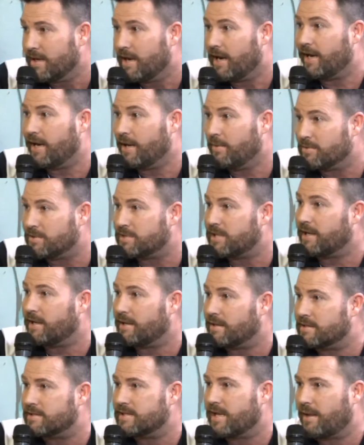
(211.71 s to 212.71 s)
And he was
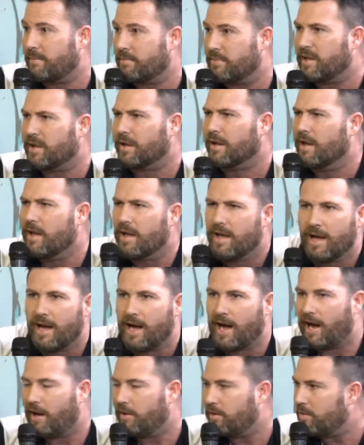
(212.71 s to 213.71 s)
thinking the same thing.
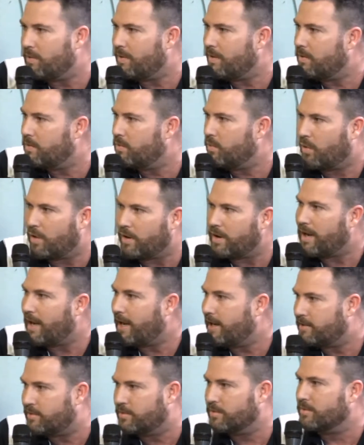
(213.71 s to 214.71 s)
What do
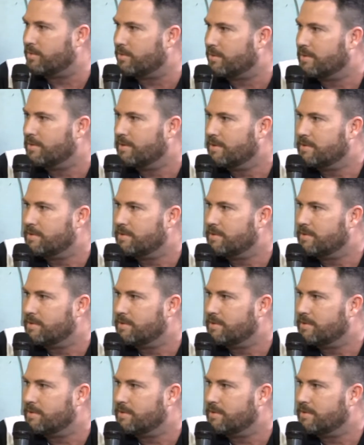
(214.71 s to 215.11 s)
I do?